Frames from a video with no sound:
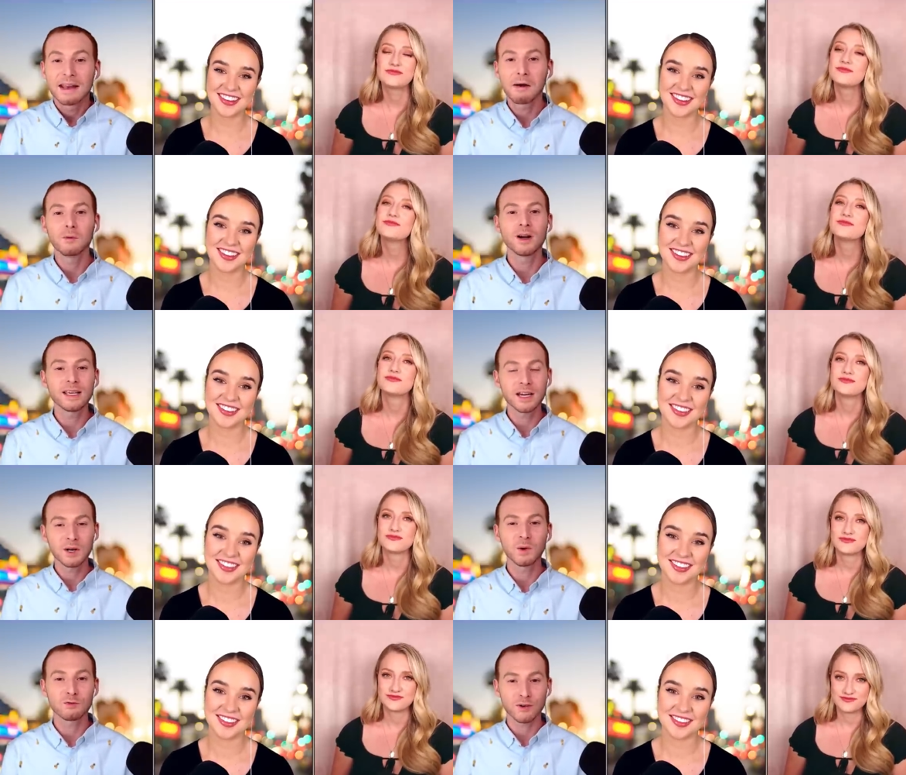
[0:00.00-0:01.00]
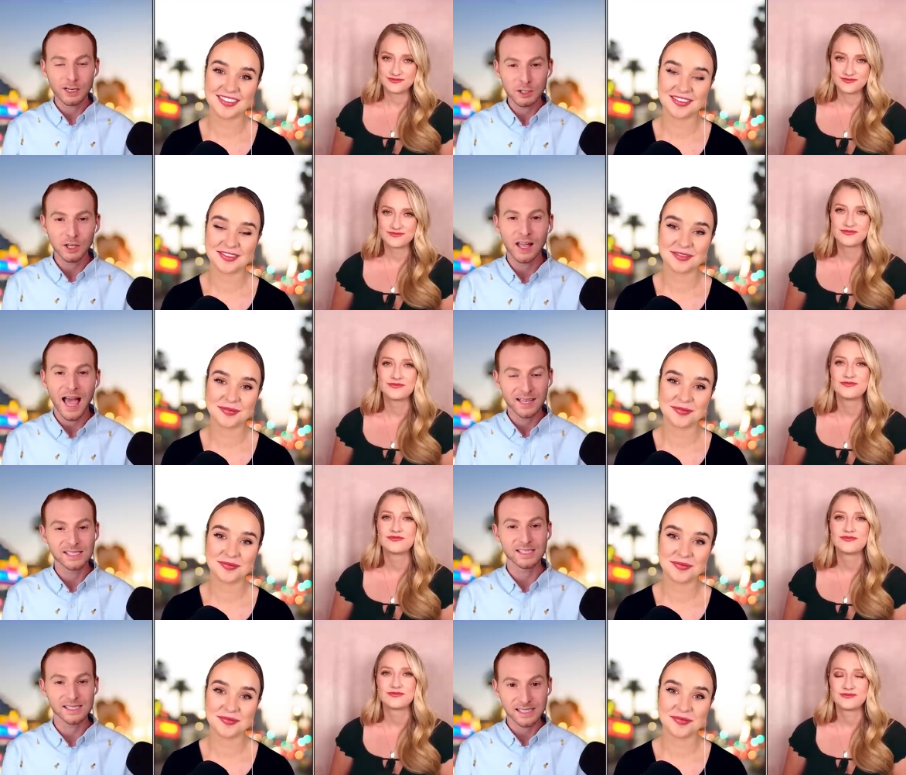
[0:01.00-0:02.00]
Speaker 1: Now, I want to hear what Rachel
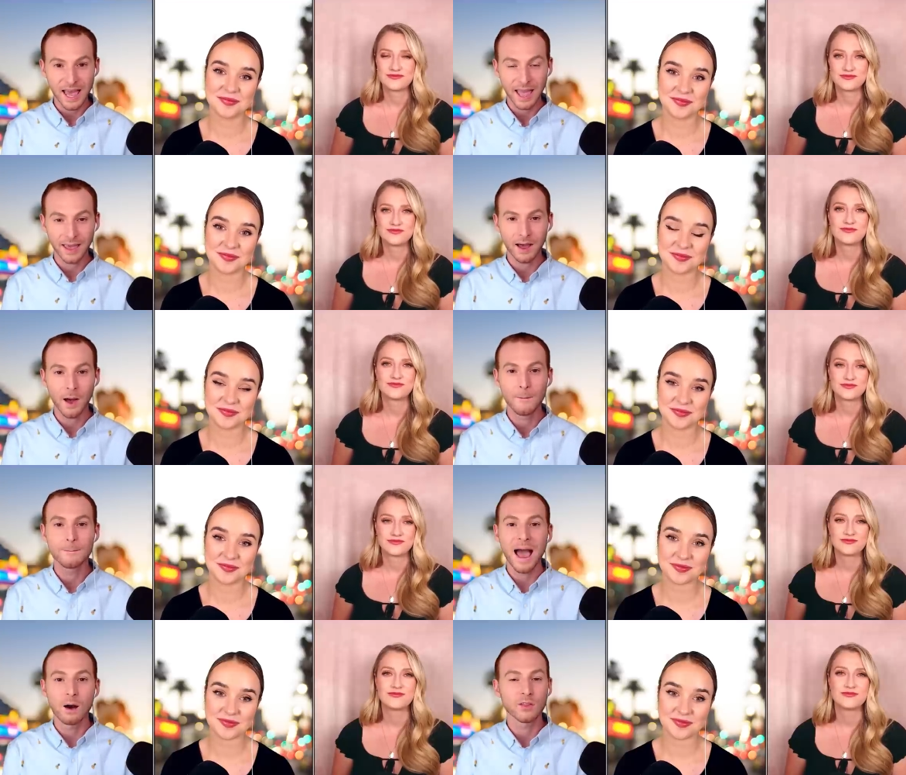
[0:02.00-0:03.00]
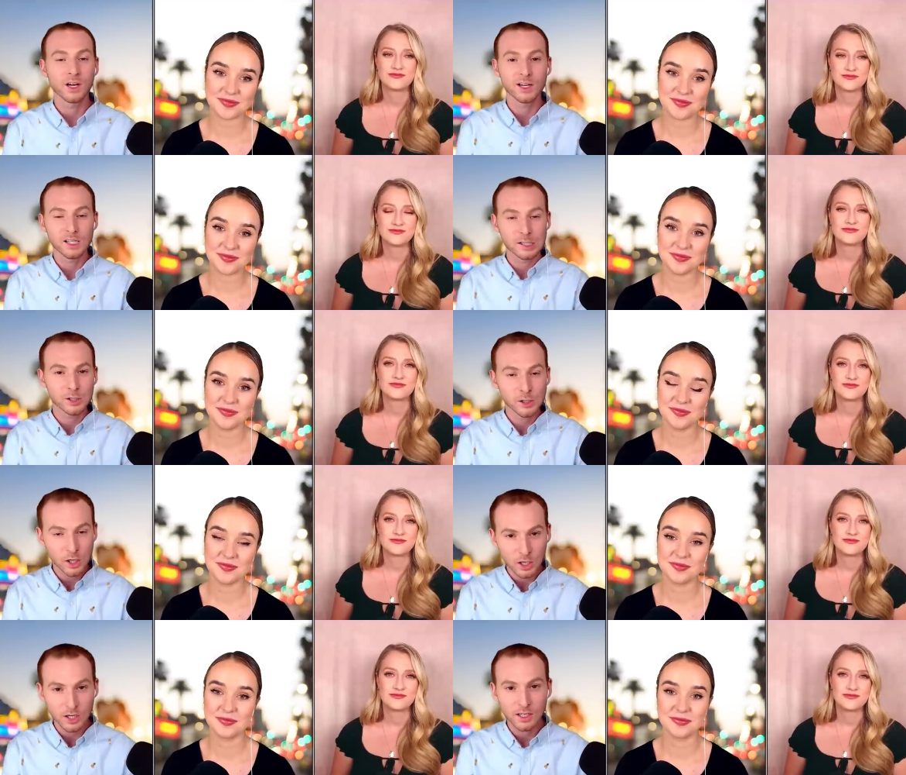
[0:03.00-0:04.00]
has to say about the
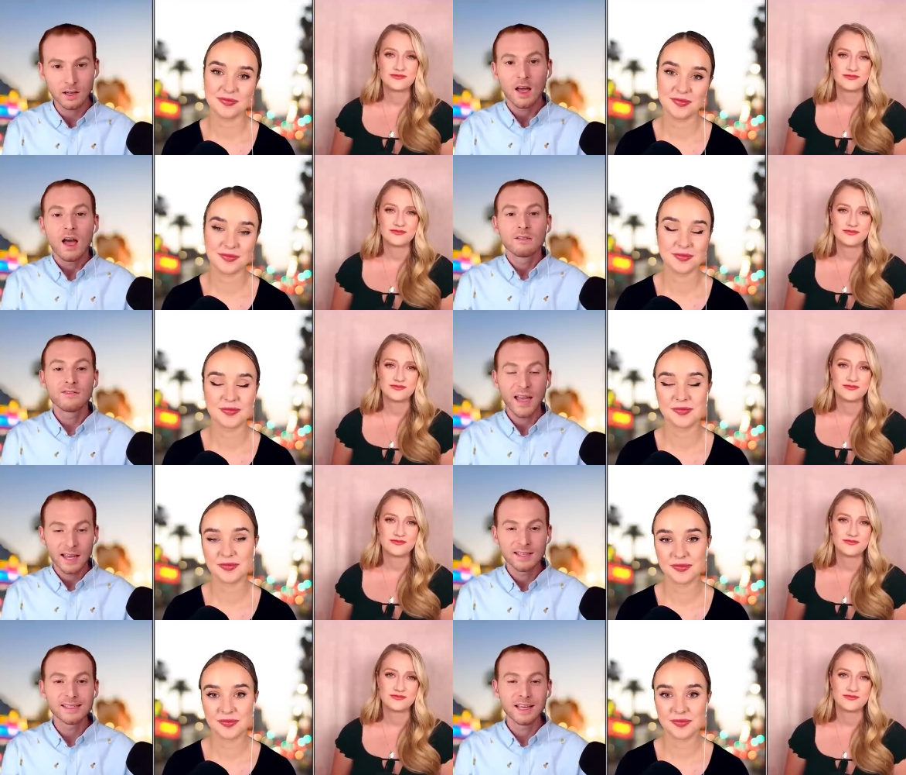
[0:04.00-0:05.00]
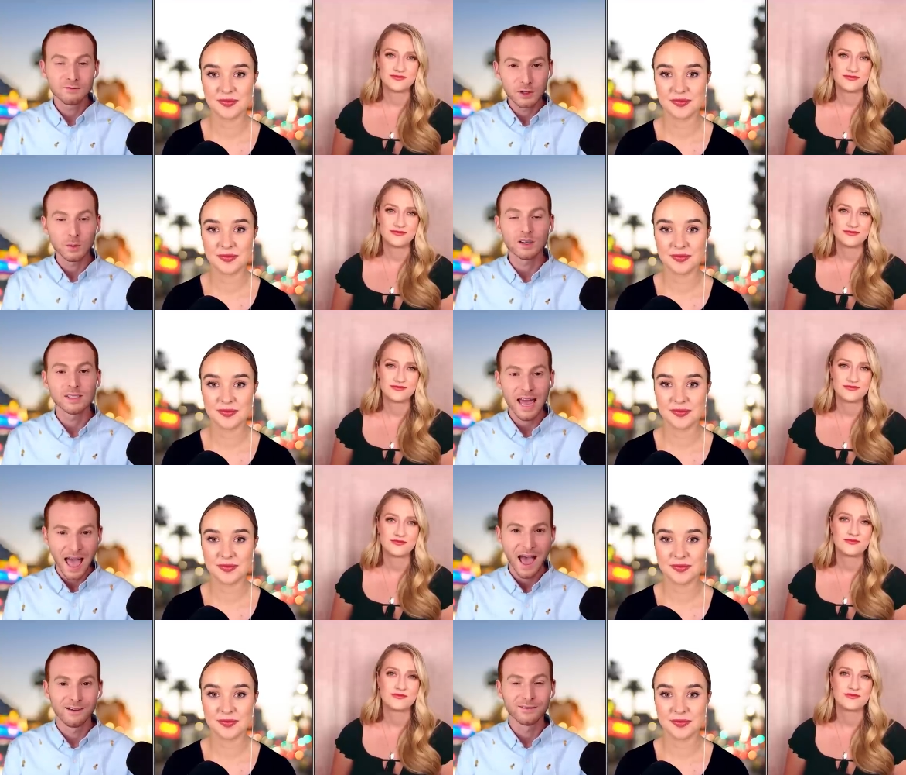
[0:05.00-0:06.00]
concern fans and viewers
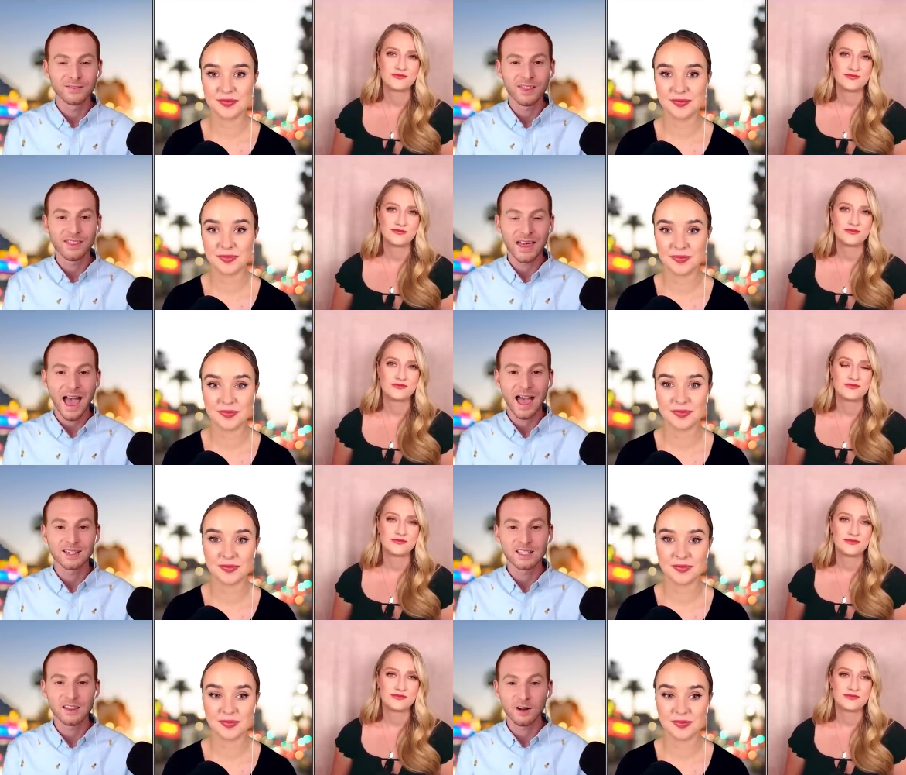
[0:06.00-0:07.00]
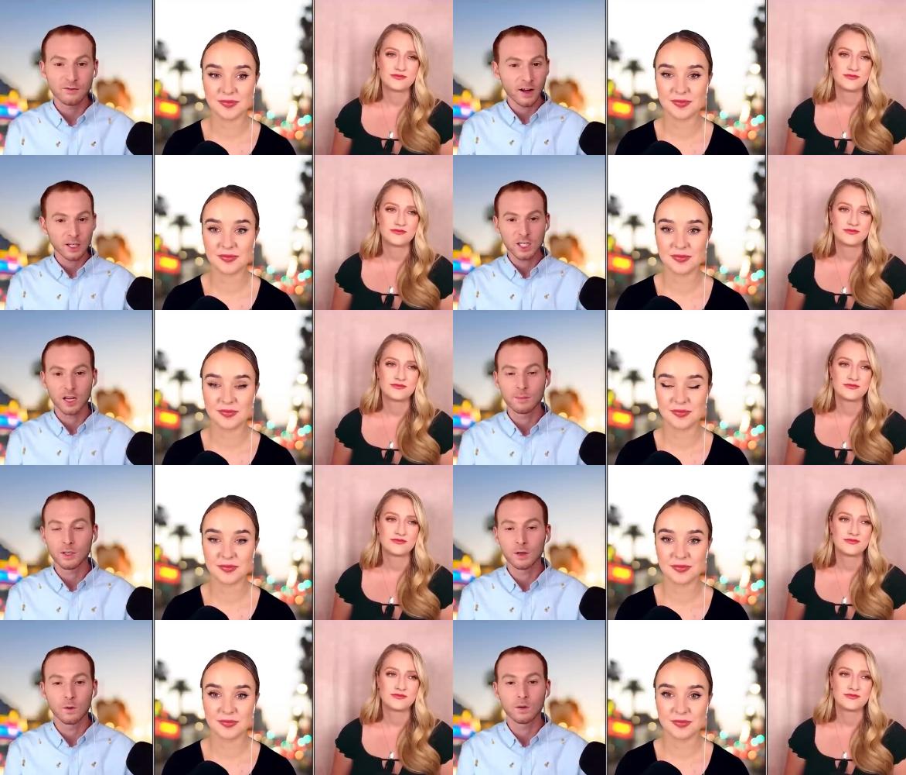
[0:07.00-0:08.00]
have that their
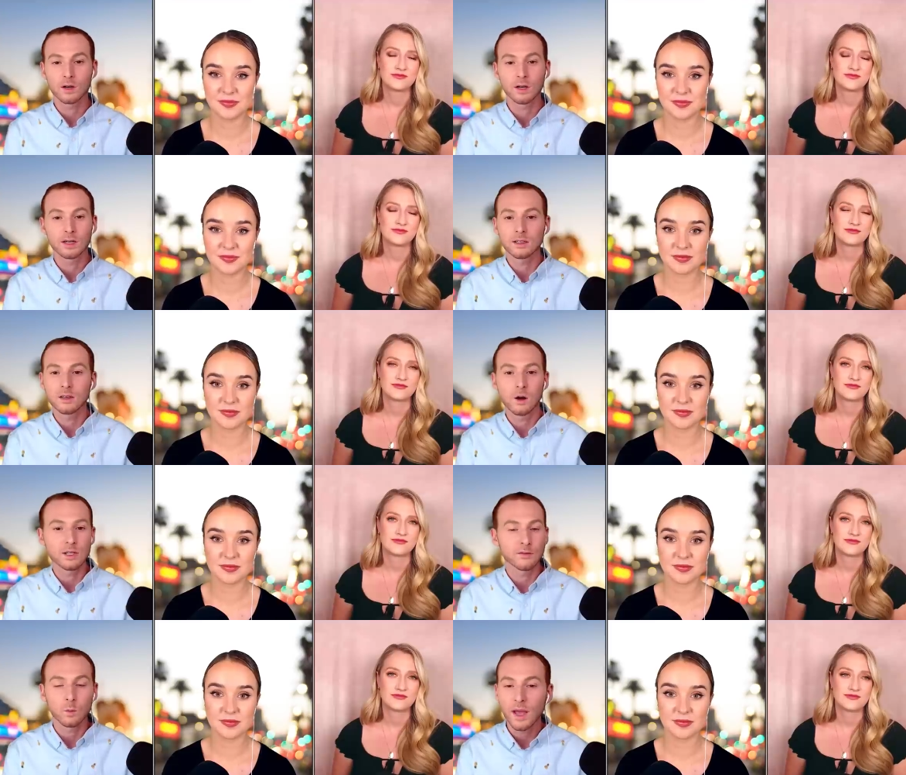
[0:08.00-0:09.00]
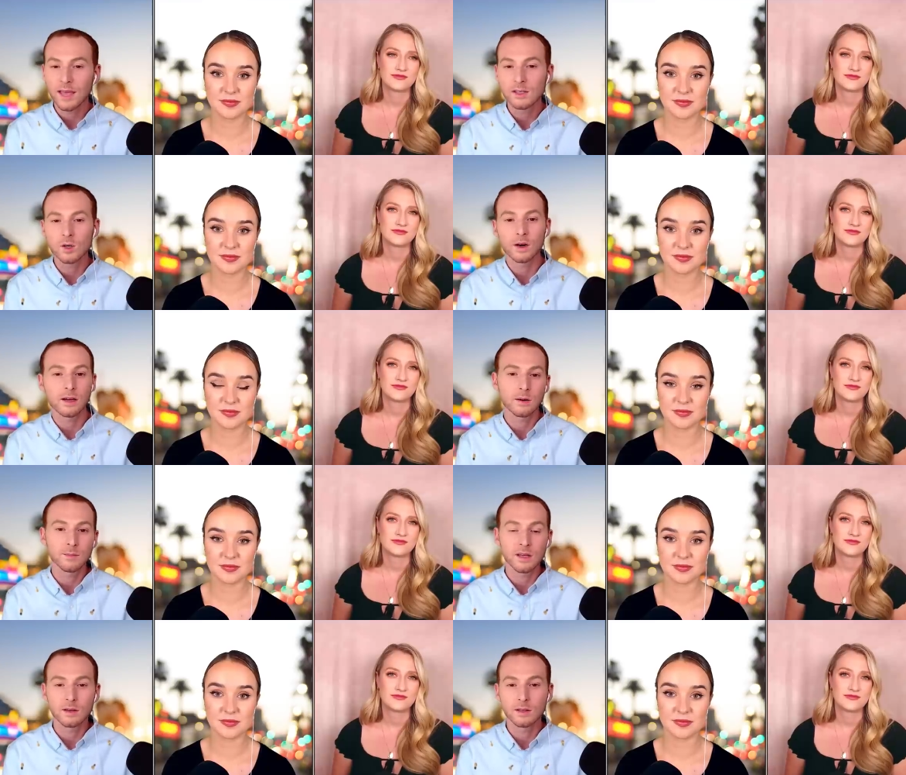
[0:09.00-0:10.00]
friendship, you know, could go different ways or it could be,